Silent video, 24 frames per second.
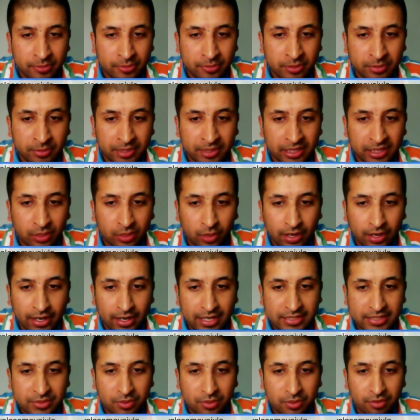him to be in the
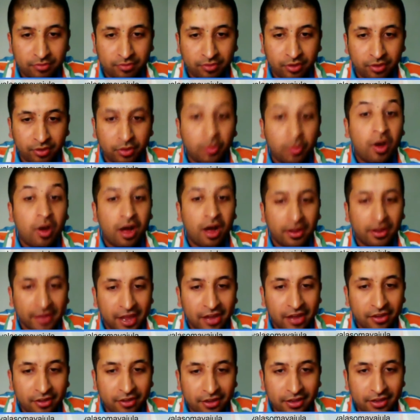one-day squad for a while
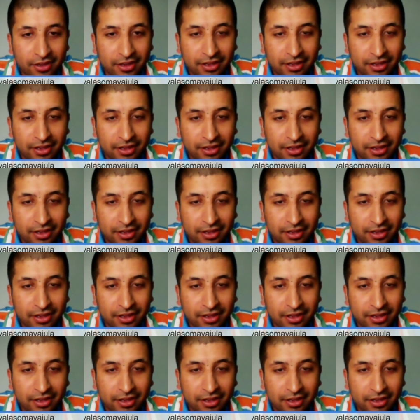now,